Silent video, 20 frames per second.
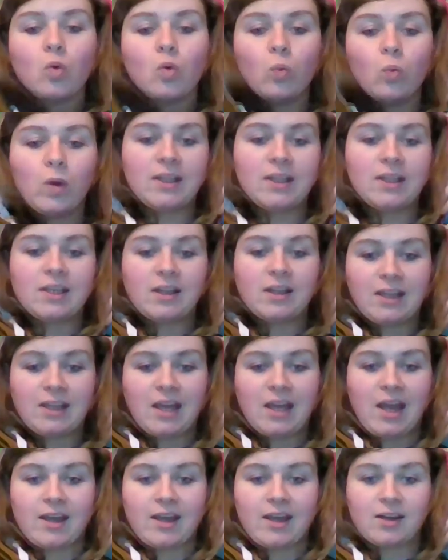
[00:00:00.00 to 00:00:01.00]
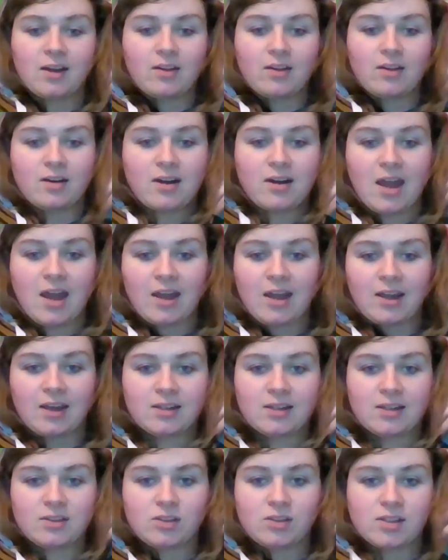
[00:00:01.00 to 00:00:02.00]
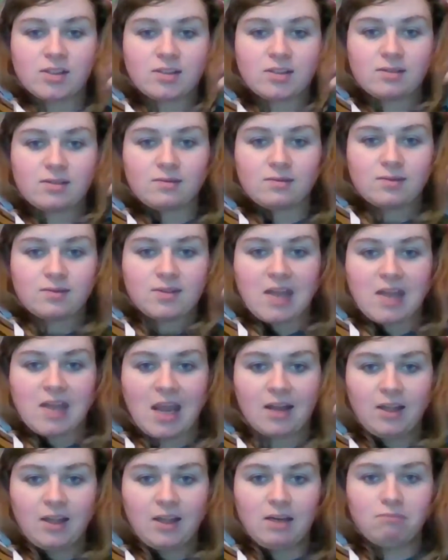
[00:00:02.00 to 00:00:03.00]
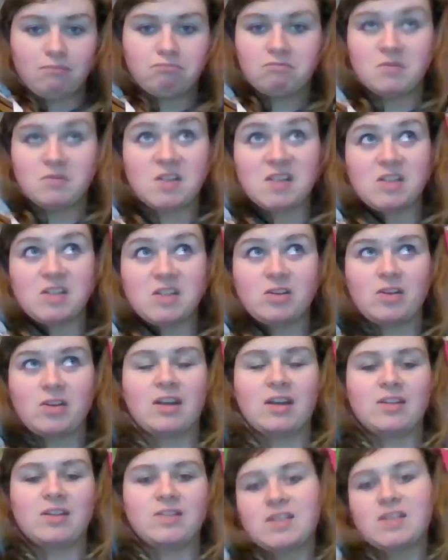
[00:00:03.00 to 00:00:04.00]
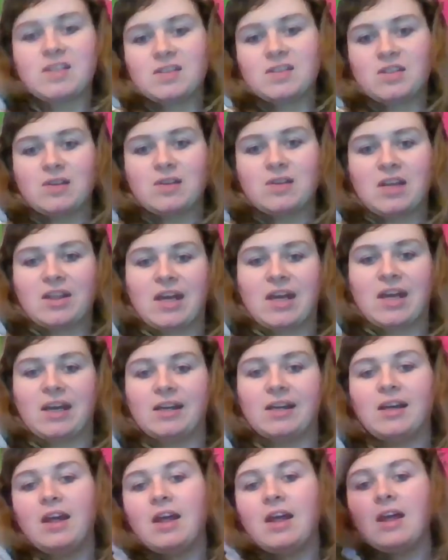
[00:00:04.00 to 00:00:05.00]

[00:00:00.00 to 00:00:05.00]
willy-nilly hanging on their neck and it's just dangling, it doesn't do anything,